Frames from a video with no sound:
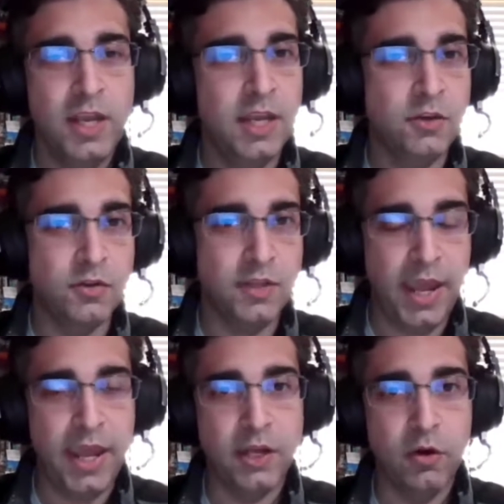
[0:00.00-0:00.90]
and you
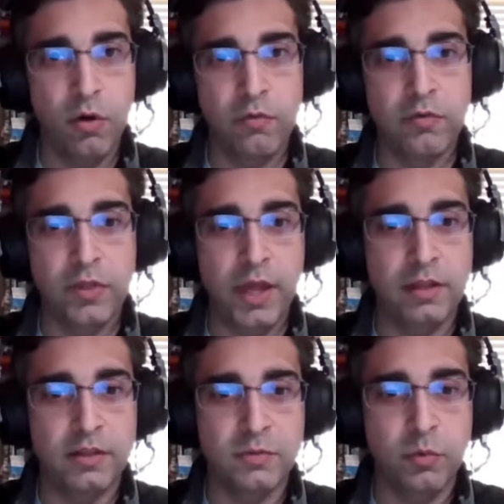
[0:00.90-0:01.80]
can't go over that
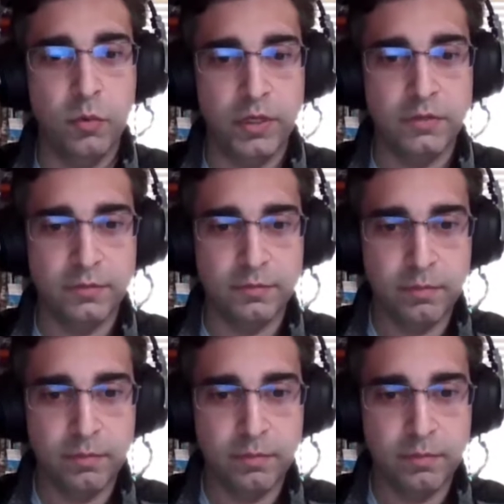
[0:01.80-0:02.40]
at this point.